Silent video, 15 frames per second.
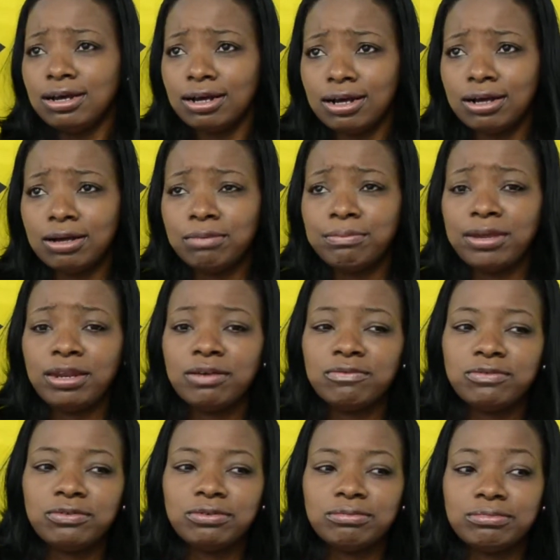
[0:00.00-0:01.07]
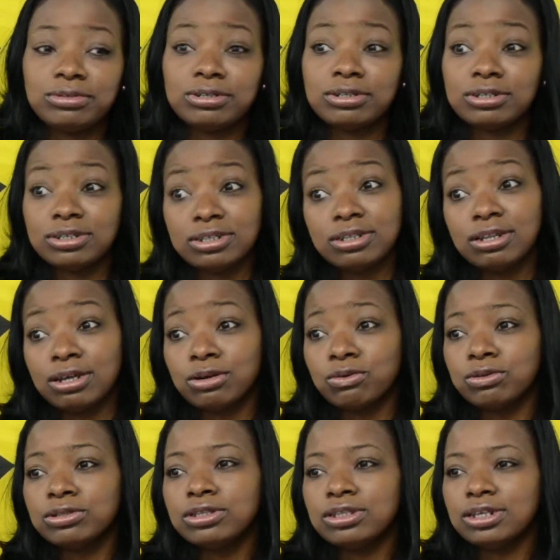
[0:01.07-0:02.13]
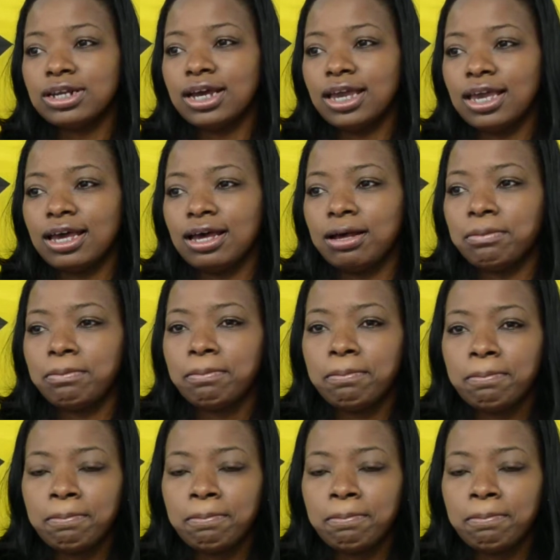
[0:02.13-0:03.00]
many of whom are a lot older than I am,